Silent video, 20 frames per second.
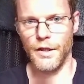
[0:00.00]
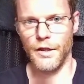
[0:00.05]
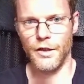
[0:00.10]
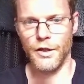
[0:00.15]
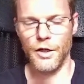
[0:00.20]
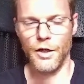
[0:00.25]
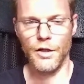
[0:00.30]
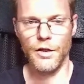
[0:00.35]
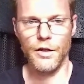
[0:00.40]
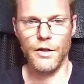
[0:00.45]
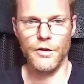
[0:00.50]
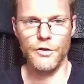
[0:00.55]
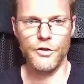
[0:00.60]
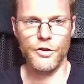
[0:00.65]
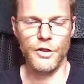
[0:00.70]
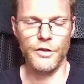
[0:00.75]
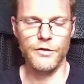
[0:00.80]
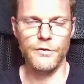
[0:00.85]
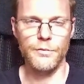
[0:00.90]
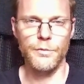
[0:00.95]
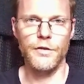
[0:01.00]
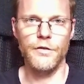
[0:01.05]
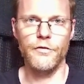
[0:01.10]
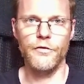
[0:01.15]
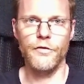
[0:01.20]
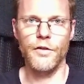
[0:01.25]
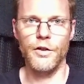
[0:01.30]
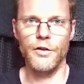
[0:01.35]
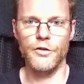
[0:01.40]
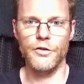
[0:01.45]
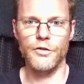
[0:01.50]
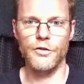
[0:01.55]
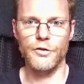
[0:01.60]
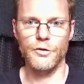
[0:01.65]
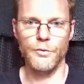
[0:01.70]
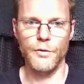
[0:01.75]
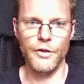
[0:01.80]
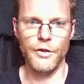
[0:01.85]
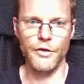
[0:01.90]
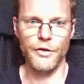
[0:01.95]
color adjustment functions
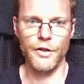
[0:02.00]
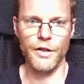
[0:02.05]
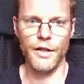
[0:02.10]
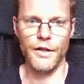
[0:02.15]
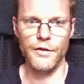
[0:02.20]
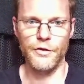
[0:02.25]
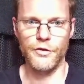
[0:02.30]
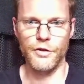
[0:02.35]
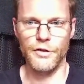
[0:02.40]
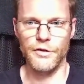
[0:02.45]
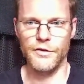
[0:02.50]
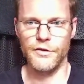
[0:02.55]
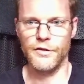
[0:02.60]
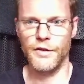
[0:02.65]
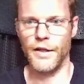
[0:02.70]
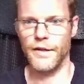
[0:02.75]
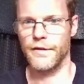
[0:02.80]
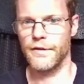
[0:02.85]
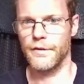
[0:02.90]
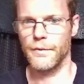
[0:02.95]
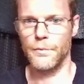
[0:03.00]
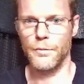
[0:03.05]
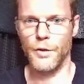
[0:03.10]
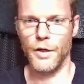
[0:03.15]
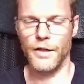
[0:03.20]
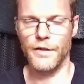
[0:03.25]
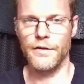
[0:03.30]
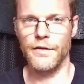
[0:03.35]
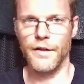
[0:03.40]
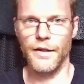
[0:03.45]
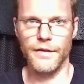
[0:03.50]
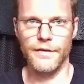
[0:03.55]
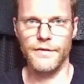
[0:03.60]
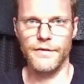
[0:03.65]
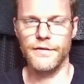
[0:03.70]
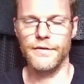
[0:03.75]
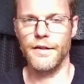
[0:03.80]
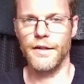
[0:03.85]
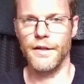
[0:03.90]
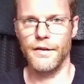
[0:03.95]
where you can just set the
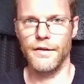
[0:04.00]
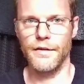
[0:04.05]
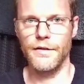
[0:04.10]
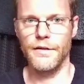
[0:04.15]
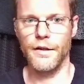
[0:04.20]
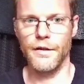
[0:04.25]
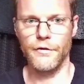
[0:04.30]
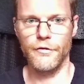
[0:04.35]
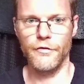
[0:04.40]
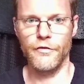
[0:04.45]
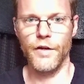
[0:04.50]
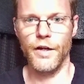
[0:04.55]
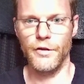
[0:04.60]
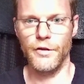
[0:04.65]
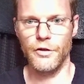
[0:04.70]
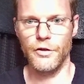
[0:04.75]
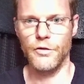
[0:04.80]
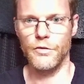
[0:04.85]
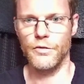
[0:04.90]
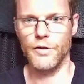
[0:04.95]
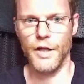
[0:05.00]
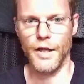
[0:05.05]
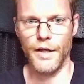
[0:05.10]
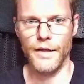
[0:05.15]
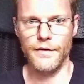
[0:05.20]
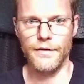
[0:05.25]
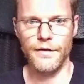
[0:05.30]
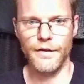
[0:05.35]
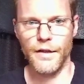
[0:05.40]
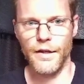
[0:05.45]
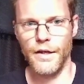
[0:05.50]
brightness and fine-tune that,